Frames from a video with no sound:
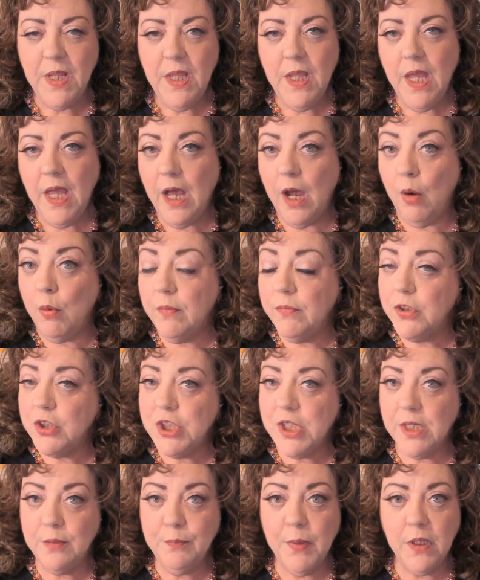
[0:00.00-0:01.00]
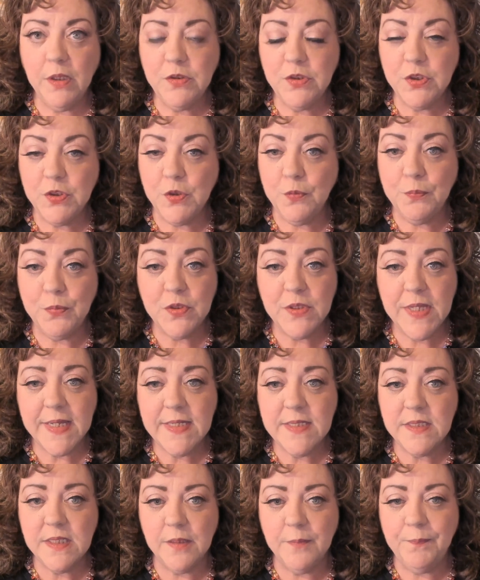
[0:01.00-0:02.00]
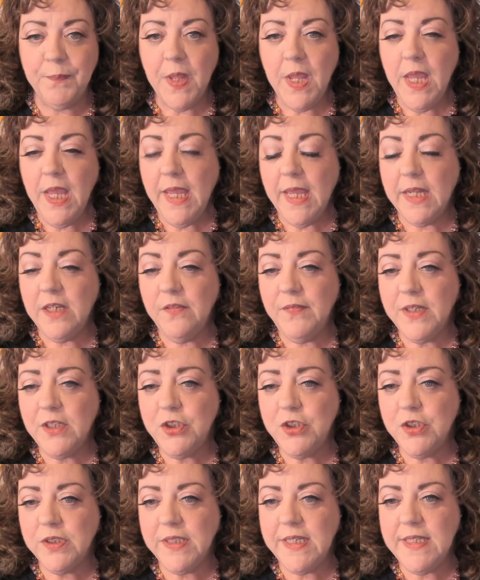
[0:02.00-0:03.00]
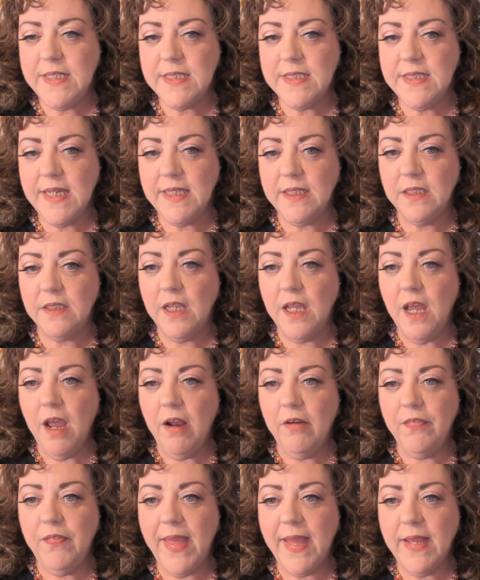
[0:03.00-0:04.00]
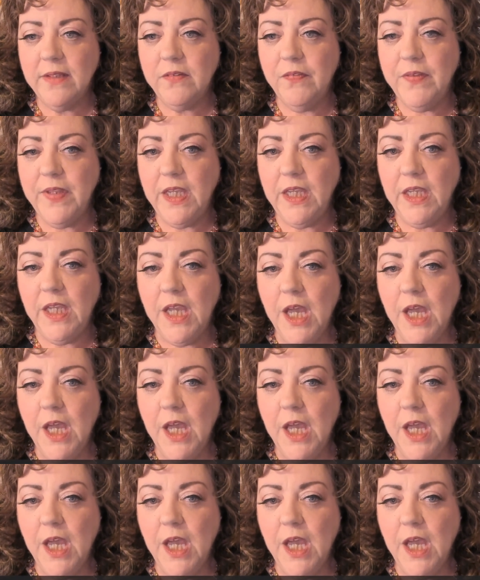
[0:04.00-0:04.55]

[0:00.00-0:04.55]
However, John Paul II protested, and eventually he stated that the,